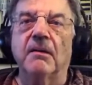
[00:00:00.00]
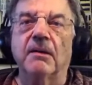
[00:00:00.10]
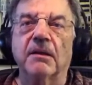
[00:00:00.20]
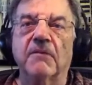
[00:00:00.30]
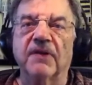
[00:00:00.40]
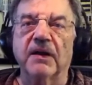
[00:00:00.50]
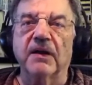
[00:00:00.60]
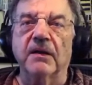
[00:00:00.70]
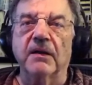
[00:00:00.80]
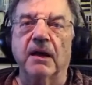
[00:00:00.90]

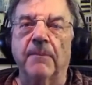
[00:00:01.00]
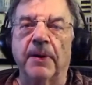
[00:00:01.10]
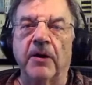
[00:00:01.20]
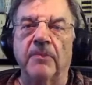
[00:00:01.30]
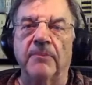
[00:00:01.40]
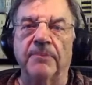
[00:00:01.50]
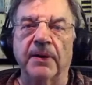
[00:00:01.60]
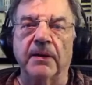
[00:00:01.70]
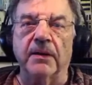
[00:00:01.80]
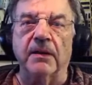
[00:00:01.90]
civilian apartment
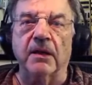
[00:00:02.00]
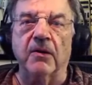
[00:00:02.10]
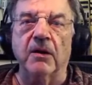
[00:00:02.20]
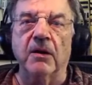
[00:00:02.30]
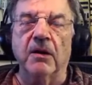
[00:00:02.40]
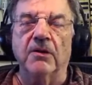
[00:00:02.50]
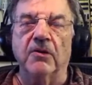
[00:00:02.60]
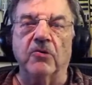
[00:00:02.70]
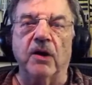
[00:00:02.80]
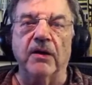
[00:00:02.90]
buildings there to
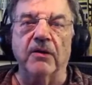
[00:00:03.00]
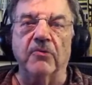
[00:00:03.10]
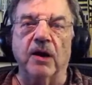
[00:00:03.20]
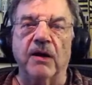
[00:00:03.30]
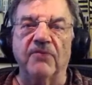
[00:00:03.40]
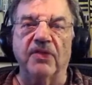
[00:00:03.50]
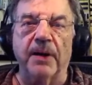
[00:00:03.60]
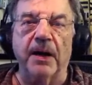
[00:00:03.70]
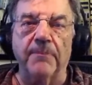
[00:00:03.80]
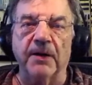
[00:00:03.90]
try to drive the
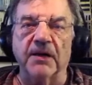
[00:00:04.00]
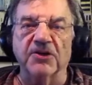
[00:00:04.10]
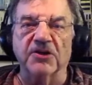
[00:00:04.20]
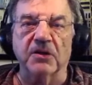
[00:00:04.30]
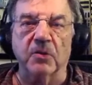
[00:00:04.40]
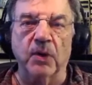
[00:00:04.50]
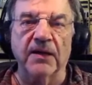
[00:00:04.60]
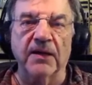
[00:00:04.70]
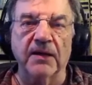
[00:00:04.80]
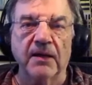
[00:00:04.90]
population
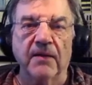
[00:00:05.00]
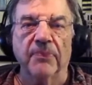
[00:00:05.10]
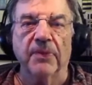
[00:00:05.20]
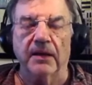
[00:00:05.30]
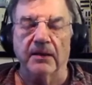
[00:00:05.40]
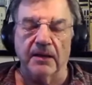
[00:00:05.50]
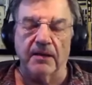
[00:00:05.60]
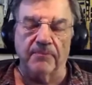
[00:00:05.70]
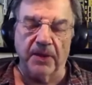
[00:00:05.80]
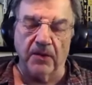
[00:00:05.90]
away. And
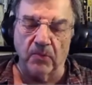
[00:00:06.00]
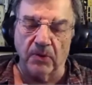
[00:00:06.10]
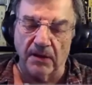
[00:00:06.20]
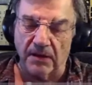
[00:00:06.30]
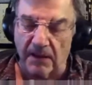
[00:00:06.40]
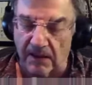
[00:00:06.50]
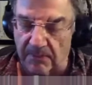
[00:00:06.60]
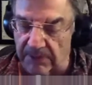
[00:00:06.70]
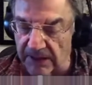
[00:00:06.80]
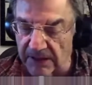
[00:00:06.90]
it was
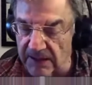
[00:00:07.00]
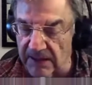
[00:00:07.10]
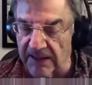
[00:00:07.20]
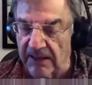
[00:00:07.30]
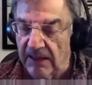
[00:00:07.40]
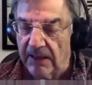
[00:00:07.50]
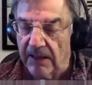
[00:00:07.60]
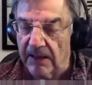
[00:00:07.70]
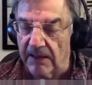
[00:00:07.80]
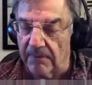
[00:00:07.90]
basically,
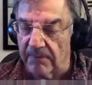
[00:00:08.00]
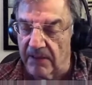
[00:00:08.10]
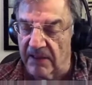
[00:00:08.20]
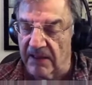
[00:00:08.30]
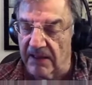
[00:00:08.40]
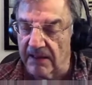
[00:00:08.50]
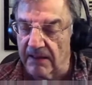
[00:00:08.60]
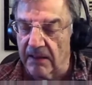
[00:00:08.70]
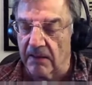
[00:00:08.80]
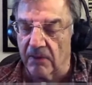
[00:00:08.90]

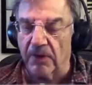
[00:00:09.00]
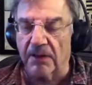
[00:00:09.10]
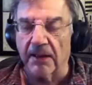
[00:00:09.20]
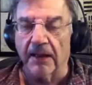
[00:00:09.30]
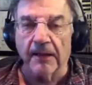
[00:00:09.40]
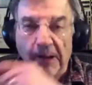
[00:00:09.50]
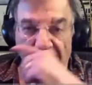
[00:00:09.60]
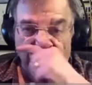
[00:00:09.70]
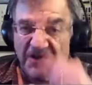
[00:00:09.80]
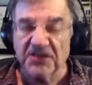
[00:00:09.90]
they were saying
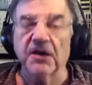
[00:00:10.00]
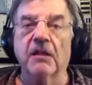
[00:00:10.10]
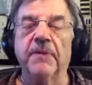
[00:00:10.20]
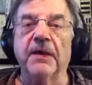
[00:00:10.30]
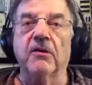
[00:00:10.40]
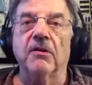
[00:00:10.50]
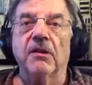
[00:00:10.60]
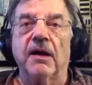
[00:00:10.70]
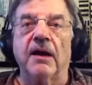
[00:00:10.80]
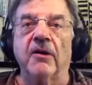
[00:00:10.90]
the Russian
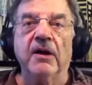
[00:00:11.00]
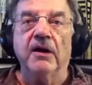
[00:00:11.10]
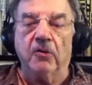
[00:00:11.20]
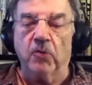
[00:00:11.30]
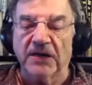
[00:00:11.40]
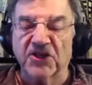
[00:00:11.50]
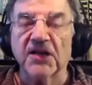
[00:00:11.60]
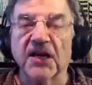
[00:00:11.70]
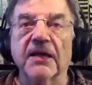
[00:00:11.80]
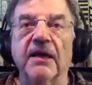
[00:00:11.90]
speakers are
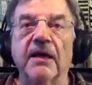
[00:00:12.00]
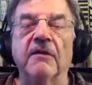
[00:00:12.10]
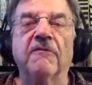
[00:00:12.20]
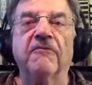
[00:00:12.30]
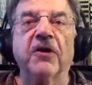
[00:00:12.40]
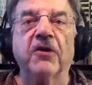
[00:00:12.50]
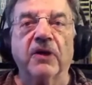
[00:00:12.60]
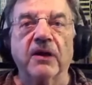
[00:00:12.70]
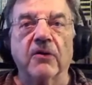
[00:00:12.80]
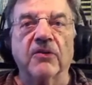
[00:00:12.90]
racially
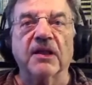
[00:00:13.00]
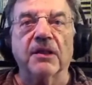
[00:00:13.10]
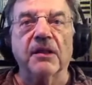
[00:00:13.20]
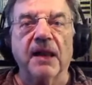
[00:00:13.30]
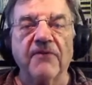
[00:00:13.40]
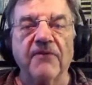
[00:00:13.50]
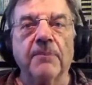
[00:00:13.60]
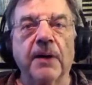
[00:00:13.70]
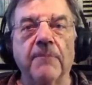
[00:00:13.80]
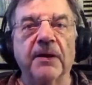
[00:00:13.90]
inferior. The Slavic
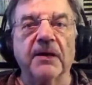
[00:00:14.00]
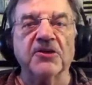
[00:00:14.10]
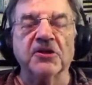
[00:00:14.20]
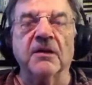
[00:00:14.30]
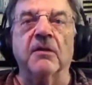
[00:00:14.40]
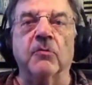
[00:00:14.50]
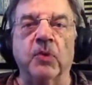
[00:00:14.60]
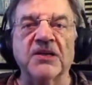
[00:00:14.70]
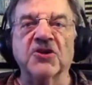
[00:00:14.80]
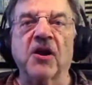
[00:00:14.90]
population is
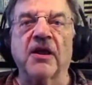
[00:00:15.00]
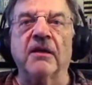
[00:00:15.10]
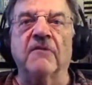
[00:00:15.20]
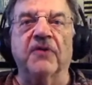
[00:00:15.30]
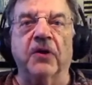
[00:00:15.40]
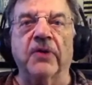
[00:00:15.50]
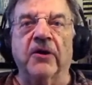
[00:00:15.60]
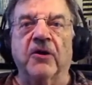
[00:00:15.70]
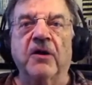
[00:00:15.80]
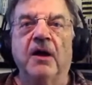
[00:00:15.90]
racially
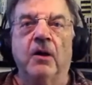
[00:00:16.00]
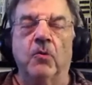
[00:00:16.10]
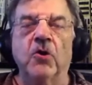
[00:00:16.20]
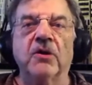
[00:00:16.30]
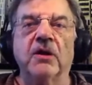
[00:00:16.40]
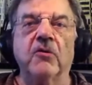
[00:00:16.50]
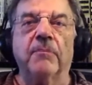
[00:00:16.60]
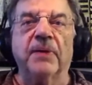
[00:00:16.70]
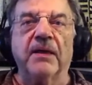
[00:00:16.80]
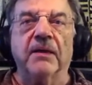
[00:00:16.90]
inferior. We're
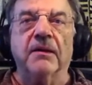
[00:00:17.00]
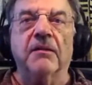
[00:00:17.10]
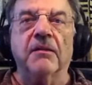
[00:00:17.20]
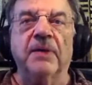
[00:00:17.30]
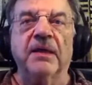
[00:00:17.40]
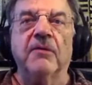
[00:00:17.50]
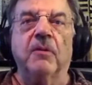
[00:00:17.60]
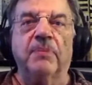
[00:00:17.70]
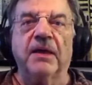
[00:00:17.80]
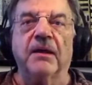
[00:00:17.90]
Europeans, and being
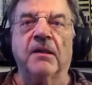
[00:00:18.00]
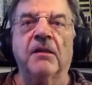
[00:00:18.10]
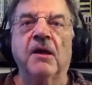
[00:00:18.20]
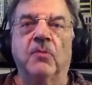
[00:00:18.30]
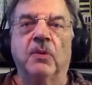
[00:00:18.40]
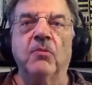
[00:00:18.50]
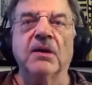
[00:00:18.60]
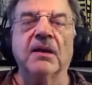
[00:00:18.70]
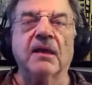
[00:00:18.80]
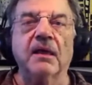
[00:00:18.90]
Europeans, we want
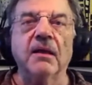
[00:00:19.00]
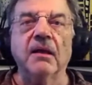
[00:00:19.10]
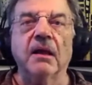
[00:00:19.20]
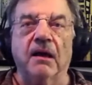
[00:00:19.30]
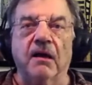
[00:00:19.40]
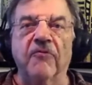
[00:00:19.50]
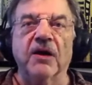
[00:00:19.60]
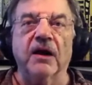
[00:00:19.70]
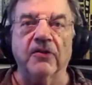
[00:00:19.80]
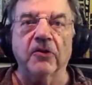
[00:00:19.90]
to kill every
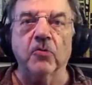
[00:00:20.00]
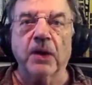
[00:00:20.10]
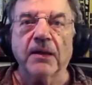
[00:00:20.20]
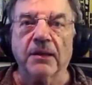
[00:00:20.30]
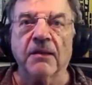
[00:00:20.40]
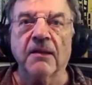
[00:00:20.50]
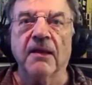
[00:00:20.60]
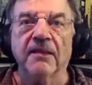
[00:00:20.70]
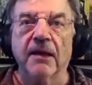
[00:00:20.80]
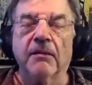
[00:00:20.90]
other race.
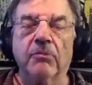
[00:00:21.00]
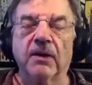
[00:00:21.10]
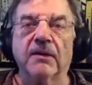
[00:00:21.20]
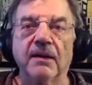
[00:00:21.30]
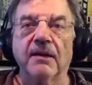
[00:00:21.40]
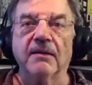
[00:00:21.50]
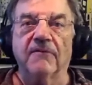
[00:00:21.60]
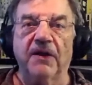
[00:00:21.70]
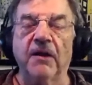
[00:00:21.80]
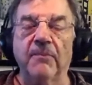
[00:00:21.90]
That's what
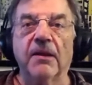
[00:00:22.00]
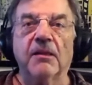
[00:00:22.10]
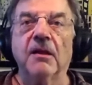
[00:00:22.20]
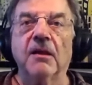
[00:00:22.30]
development's all